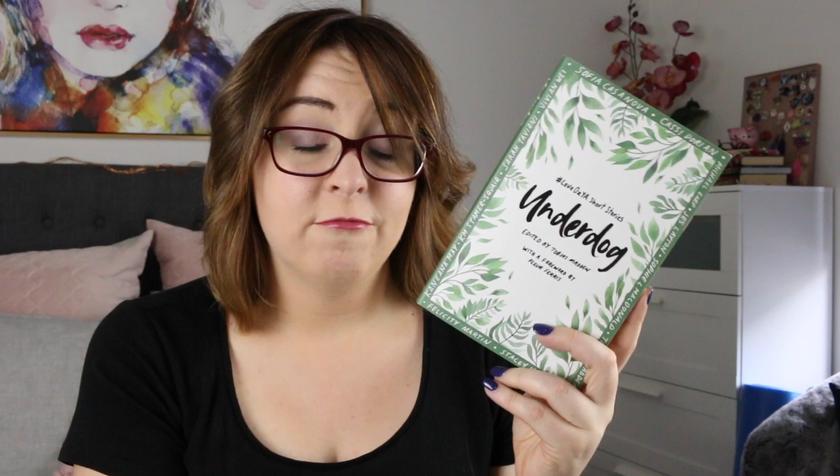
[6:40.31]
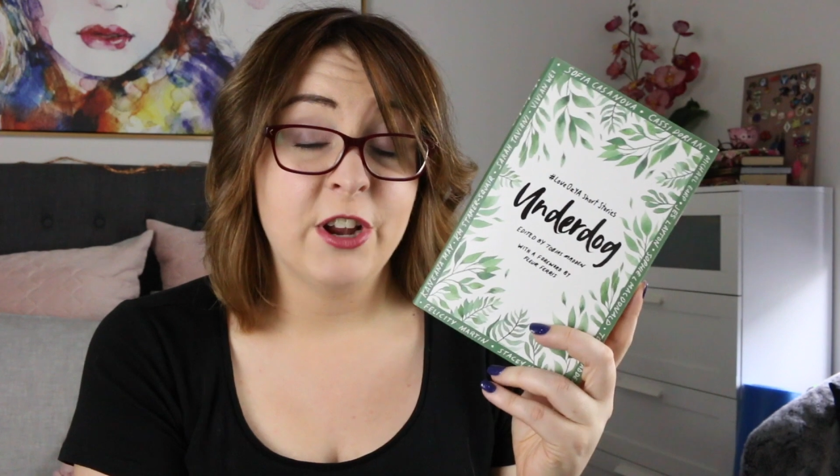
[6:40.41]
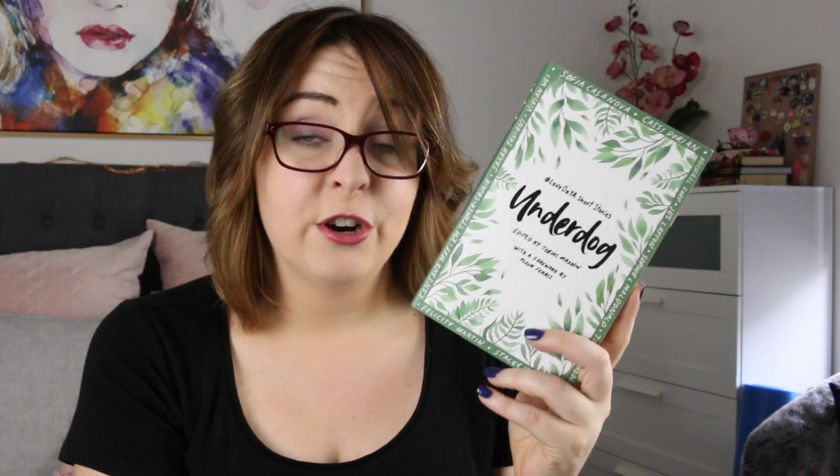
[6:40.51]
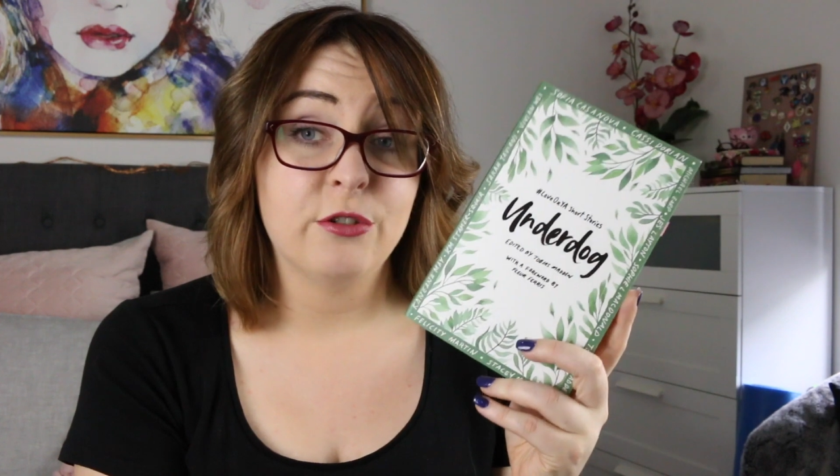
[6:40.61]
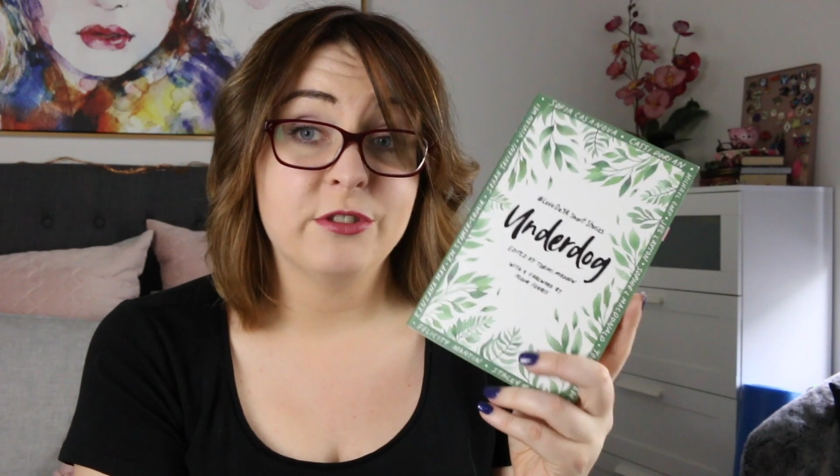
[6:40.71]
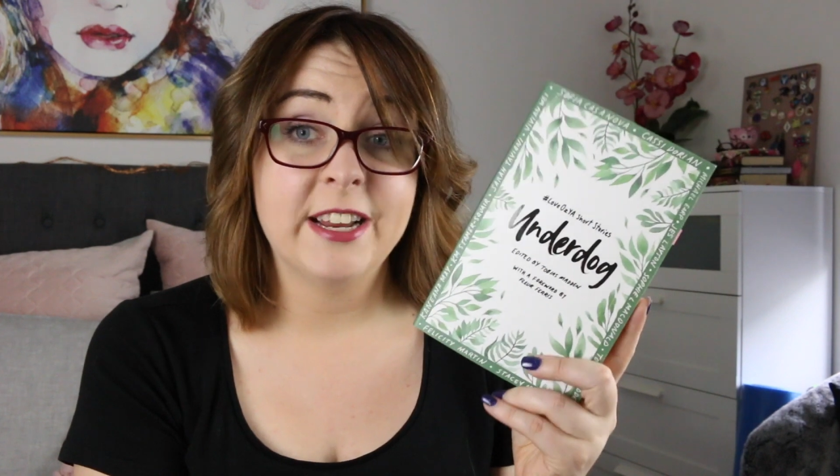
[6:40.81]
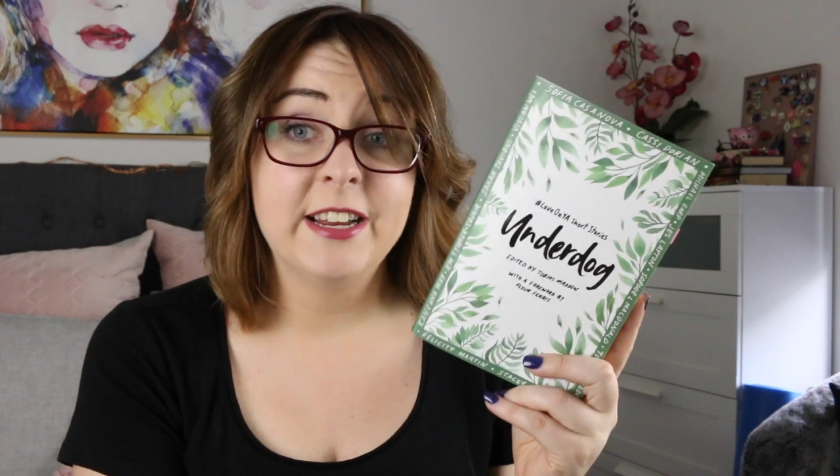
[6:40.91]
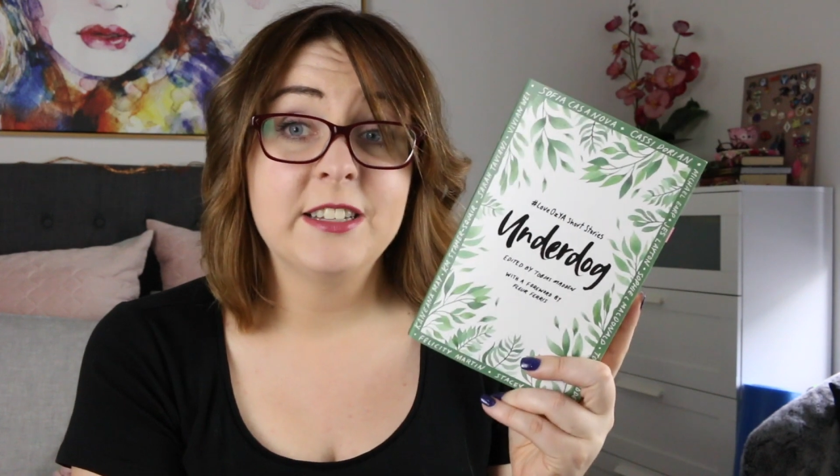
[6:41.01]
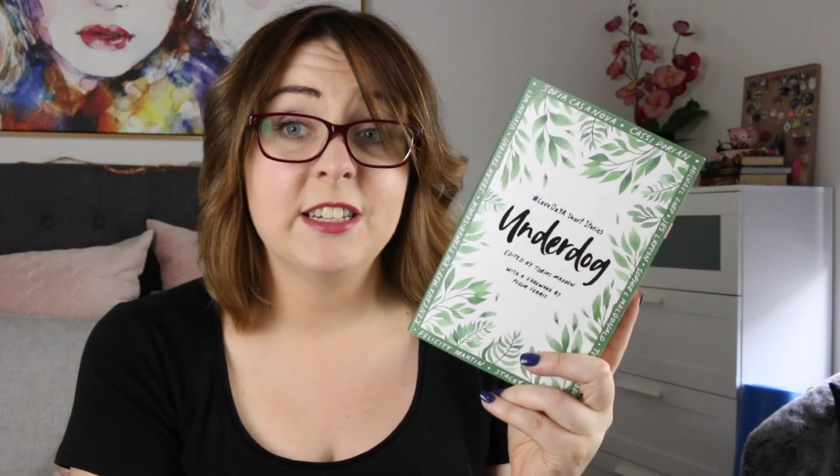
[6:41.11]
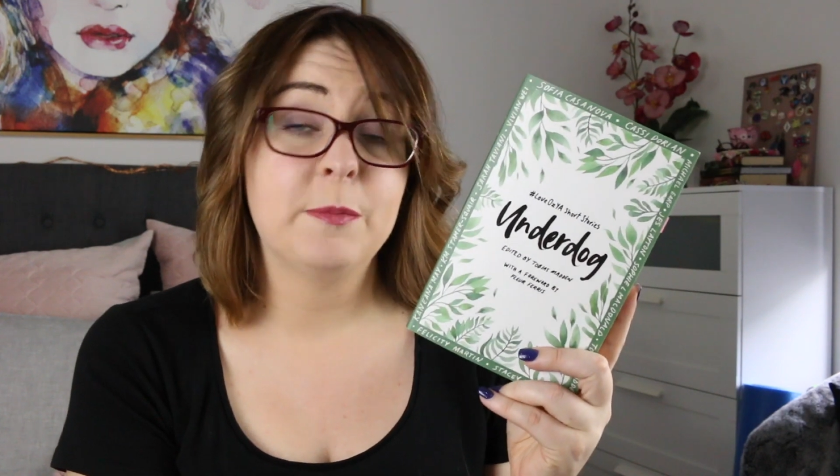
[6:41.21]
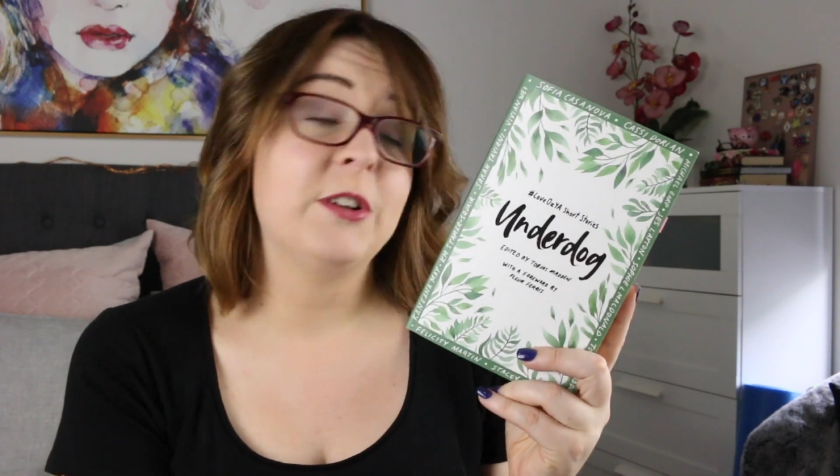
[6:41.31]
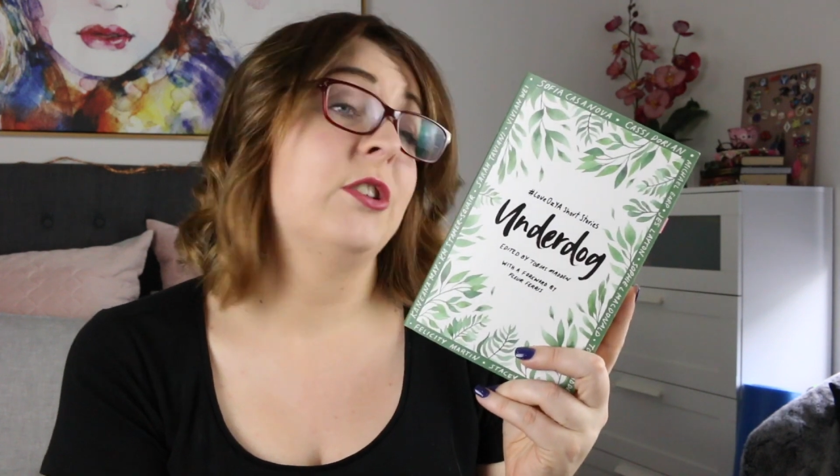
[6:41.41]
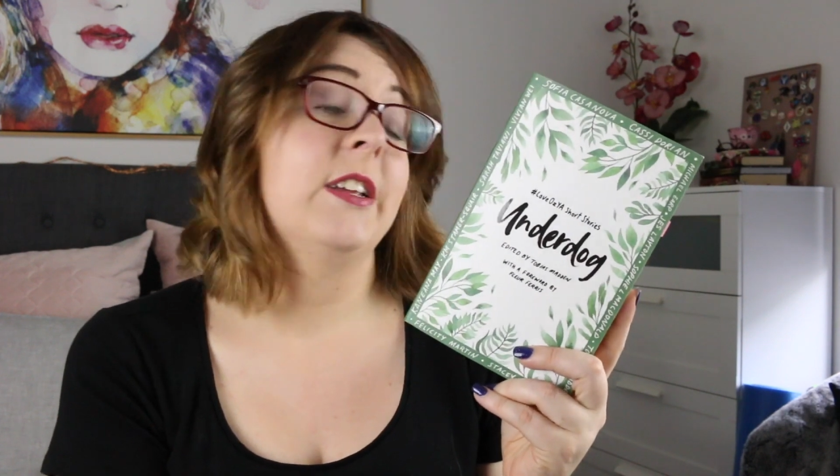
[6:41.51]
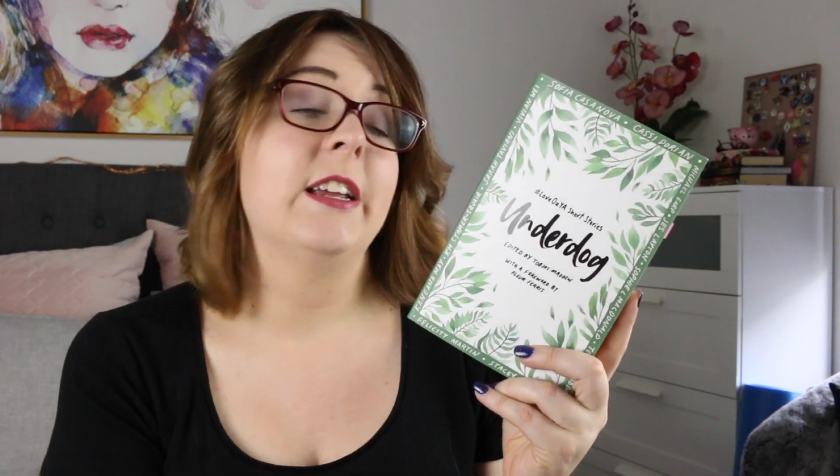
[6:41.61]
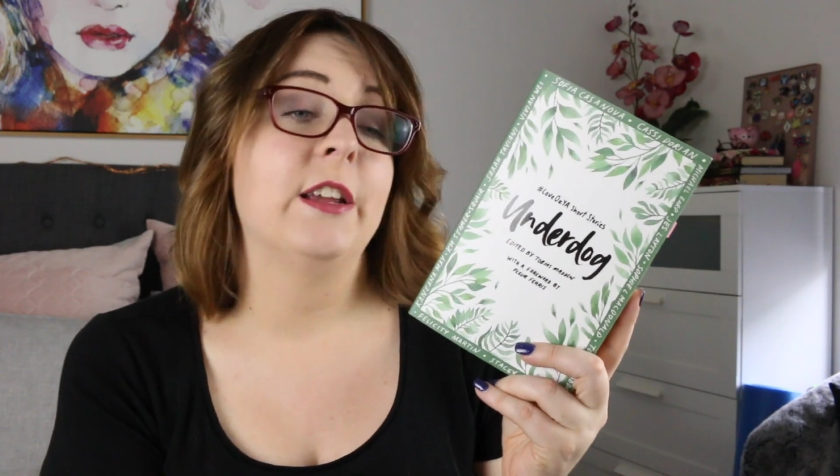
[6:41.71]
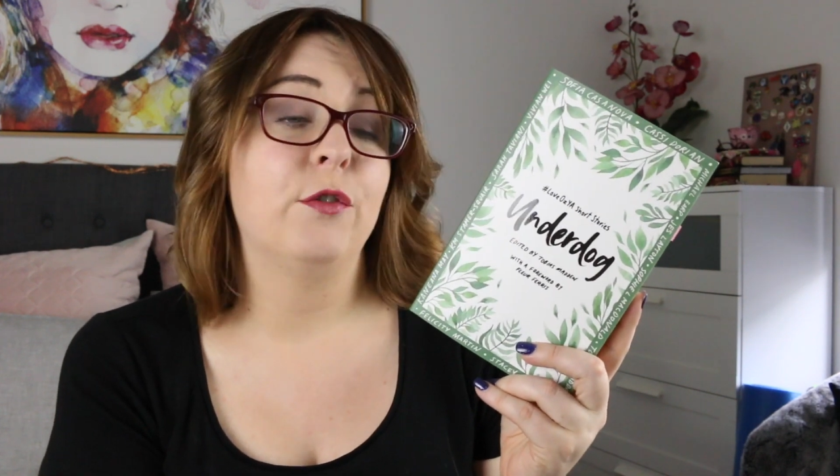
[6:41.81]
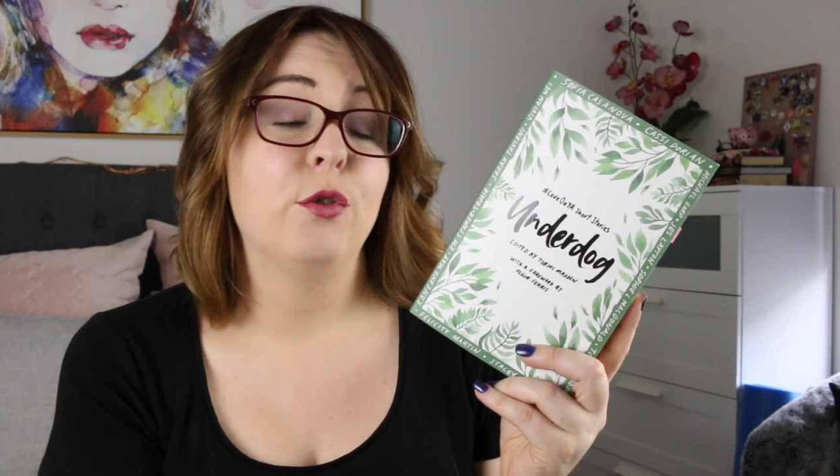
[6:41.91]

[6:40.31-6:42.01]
young adult teens, especially if